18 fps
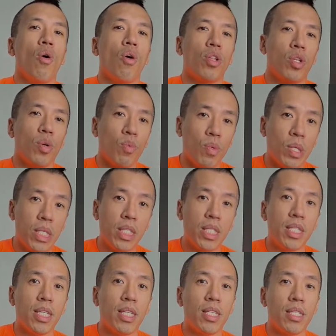The
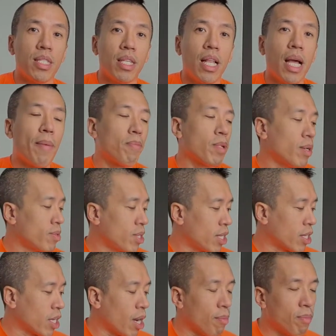reason is laptops
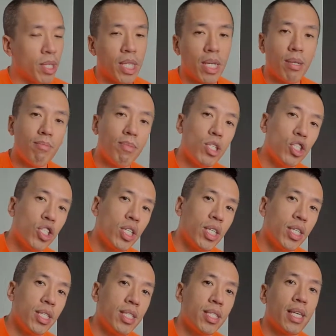are complicated
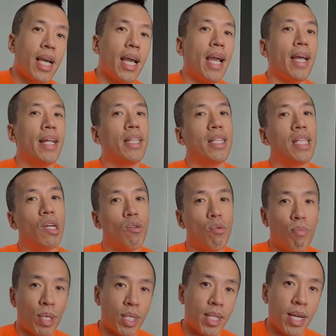machines and they will
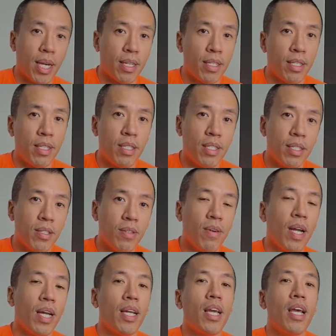break down,
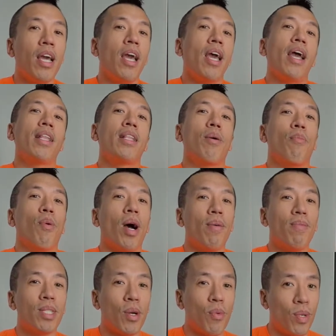right? The
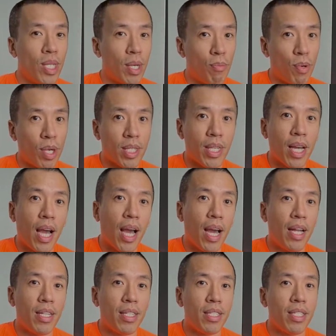problem is that when they break
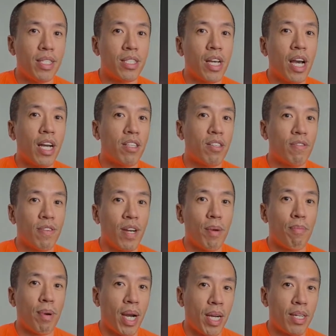down, it's hard to
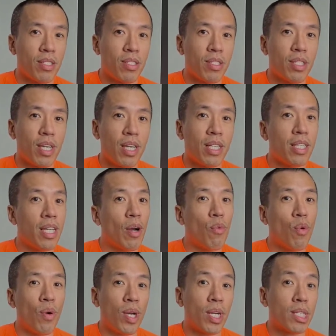find parts. They're
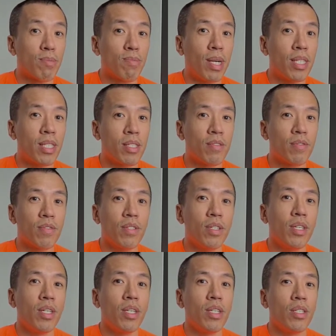very expensive.
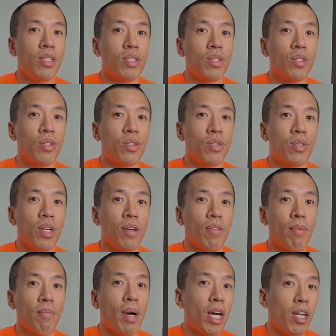So if
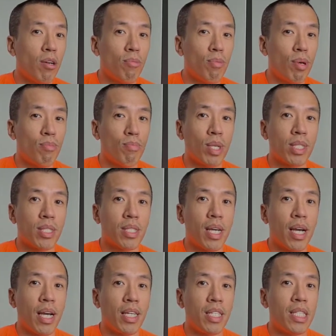a motherboard breaks
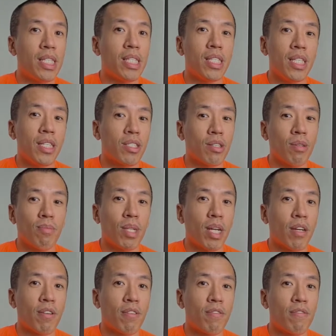down, usually it's going to
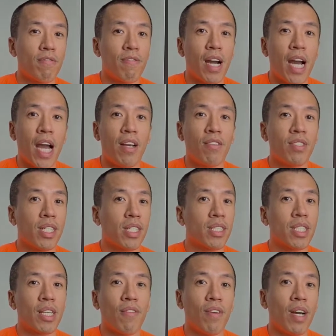be like $500,
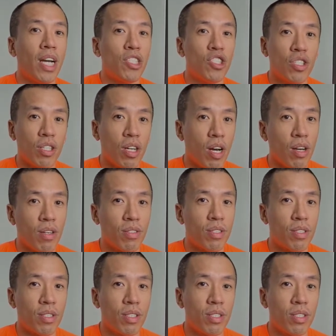$600, $700.